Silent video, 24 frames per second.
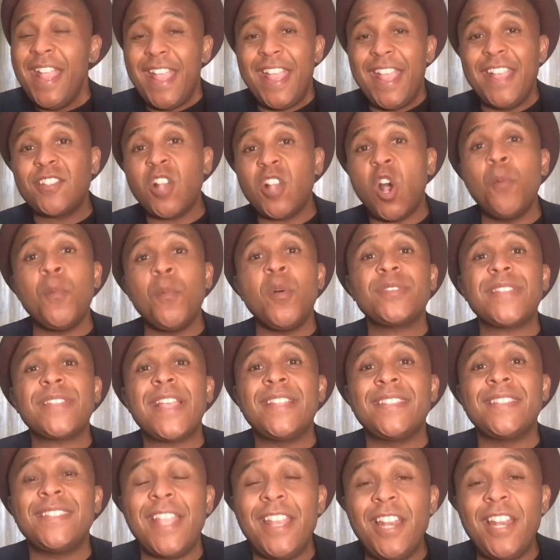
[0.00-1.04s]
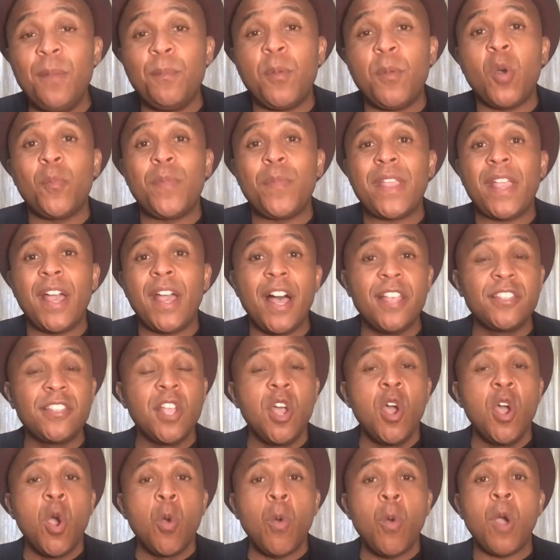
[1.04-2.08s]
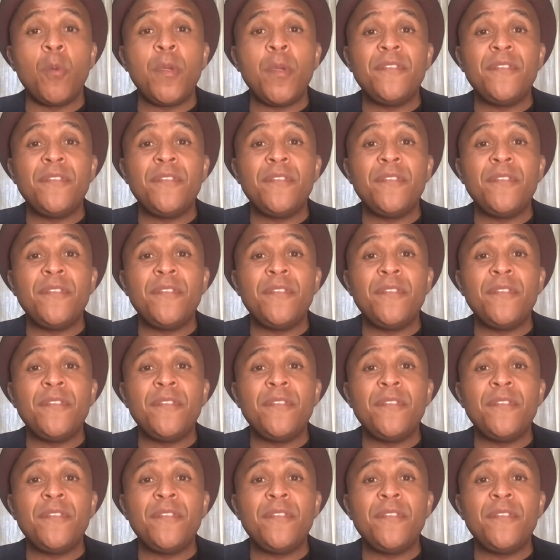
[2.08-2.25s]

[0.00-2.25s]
is almost untenable because what